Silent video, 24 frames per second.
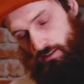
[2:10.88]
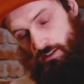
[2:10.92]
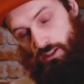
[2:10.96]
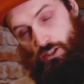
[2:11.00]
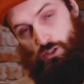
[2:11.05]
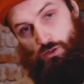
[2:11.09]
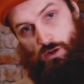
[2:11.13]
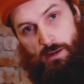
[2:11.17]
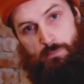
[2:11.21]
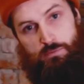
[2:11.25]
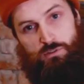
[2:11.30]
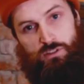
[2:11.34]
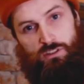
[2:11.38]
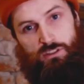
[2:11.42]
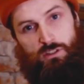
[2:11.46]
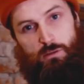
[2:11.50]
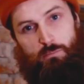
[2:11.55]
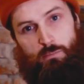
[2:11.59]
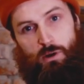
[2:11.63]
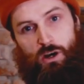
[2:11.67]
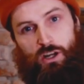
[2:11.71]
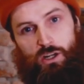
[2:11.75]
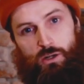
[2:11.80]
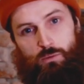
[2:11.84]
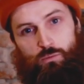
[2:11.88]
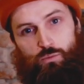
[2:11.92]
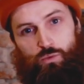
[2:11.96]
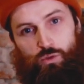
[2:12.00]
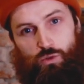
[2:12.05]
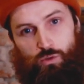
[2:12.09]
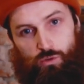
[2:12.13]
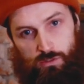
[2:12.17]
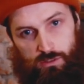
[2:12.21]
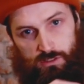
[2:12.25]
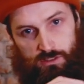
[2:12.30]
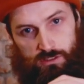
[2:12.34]
grapes on the bottom
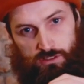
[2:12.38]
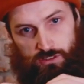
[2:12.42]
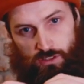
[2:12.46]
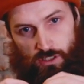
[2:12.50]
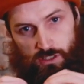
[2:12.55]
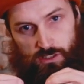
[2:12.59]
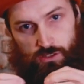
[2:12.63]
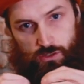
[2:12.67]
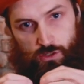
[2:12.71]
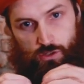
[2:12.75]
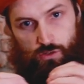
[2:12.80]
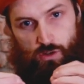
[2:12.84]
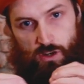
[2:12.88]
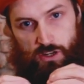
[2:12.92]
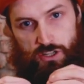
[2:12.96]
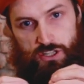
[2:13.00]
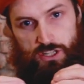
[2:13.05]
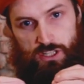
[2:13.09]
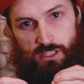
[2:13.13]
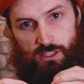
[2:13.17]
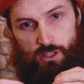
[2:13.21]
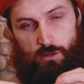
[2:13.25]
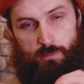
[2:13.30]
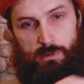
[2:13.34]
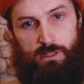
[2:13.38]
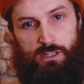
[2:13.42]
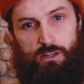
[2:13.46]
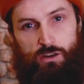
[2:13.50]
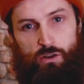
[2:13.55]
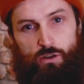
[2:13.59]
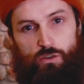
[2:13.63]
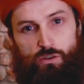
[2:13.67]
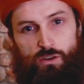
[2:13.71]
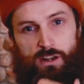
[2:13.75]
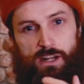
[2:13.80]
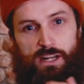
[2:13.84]
will start to crush a little bit and
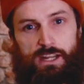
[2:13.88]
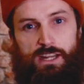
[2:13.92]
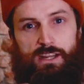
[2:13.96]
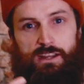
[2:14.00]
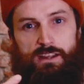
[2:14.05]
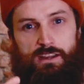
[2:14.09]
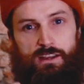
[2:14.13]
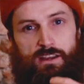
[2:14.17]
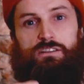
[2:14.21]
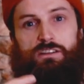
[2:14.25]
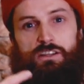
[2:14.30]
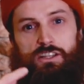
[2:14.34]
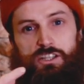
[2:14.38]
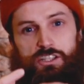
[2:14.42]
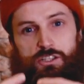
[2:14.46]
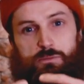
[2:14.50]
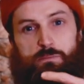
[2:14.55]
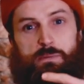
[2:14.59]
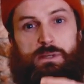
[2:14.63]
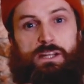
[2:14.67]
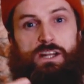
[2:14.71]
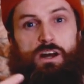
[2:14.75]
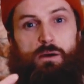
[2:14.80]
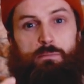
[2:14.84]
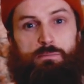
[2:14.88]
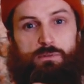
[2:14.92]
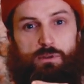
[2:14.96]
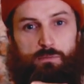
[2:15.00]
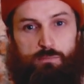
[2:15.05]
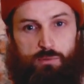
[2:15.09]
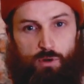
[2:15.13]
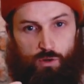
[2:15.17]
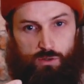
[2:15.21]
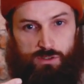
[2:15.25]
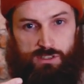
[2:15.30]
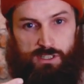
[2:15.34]
already speed up the
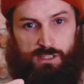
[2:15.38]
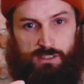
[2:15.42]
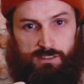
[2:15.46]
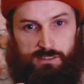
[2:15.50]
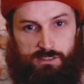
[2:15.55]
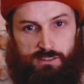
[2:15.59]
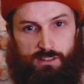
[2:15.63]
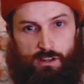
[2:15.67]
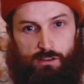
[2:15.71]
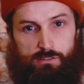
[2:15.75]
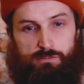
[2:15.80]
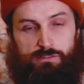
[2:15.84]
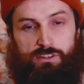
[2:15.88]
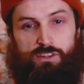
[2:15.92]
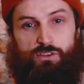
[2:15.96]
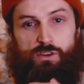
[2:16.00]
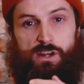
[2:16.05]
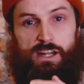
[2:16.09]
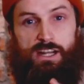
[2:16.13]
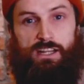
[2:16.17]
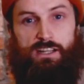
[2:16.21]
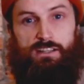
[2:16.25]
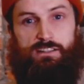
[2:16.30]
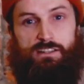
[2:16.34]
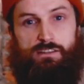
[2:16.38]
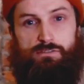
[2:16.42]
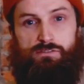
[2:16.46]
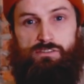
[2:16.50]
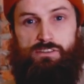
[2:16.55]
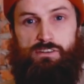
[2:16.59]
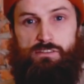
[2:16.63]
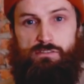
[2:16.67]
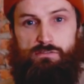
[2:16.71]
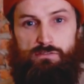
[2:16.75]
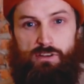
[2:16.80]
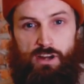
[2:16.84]
process of creating a
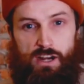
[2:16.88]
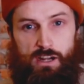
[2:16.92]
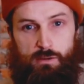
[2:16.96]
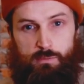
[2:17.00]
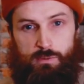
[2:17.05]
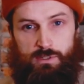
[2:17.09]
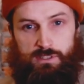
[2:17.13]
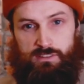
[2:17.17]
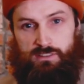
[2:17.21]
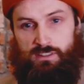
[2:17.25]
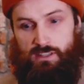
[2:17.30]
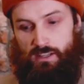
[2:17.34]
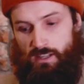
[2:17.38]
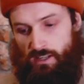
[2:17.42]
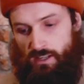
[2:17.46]
different environment.